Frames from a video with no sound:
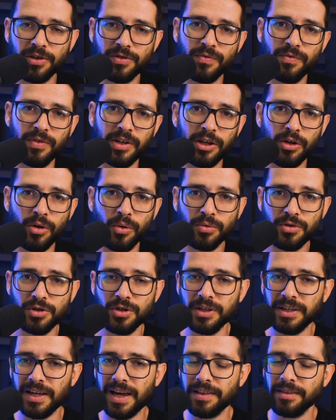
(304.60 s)
this video
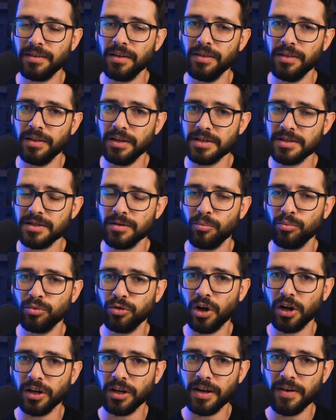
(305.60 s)
to get this
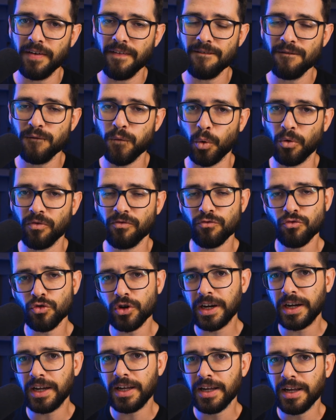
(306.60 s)
plugin for
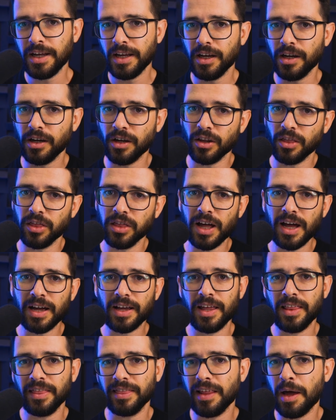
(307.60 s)
free. Good
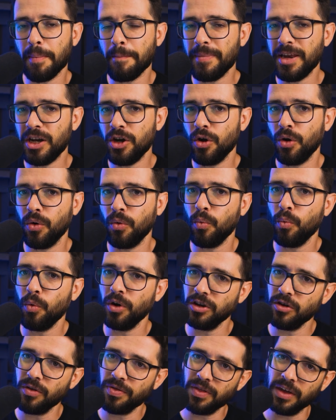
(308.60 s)
luck and let me know
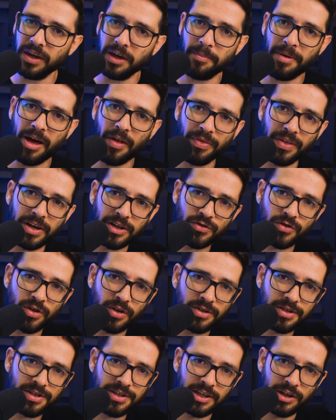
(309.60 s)
what you think about this.
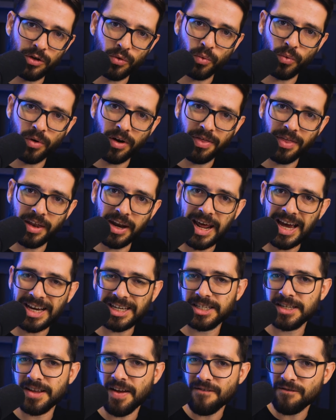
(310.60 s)
See you in the
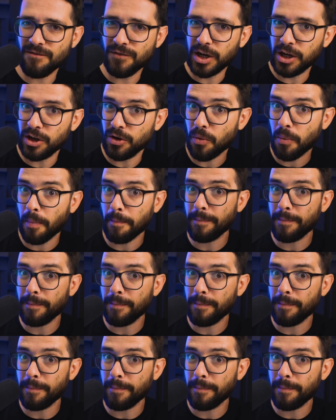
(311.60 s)
next video.